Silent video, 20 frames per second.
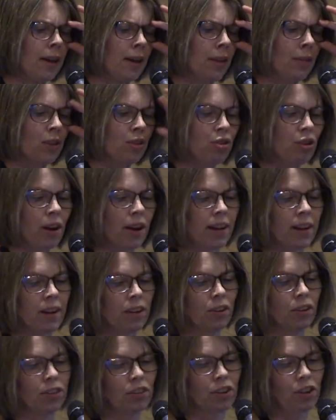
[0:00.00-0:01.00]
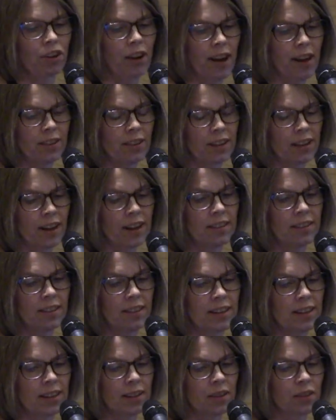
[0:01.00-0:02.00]
the triangles are
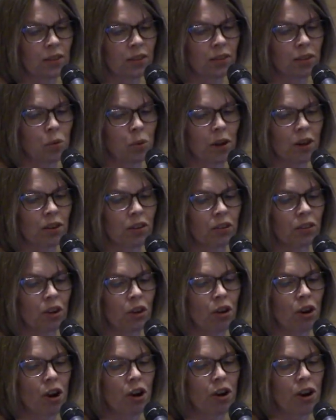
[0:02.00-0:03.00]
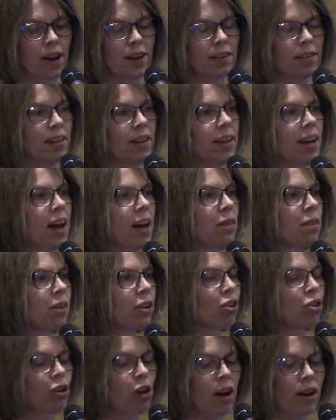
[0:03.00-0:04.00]
LNID, the squares are RID, and the
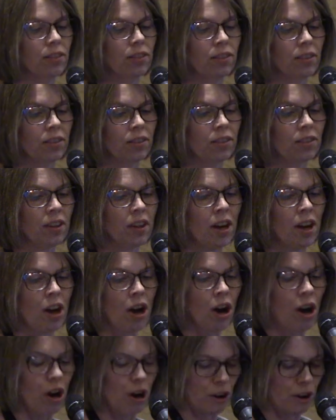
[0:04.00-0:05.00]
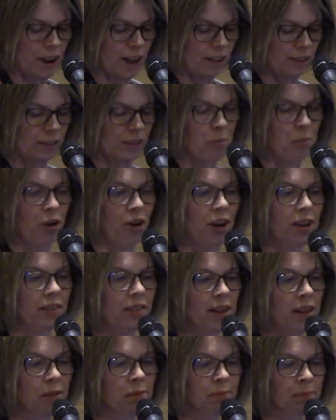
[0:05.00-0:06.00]
crosses are
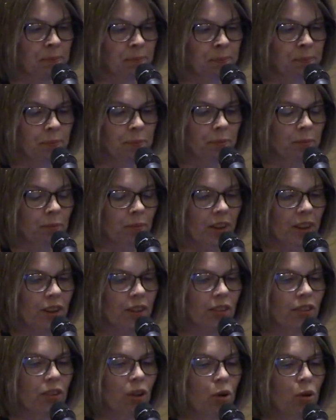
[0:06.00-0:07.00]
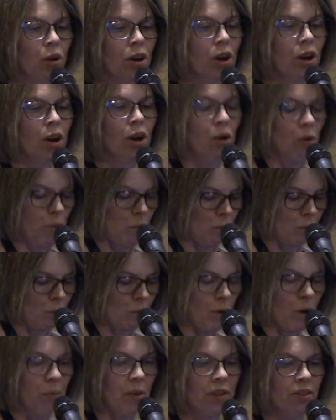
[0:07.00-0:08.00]
SMRID. So
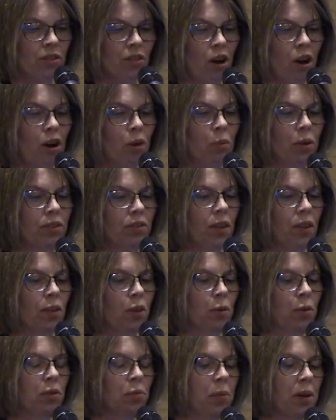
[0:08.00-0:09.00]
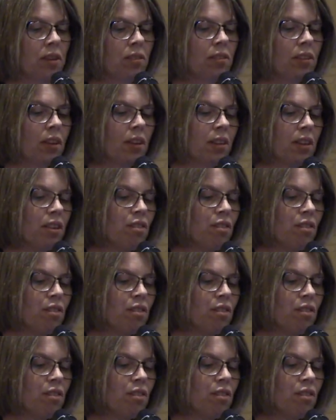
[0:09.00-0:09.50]
what we saw was that there was basically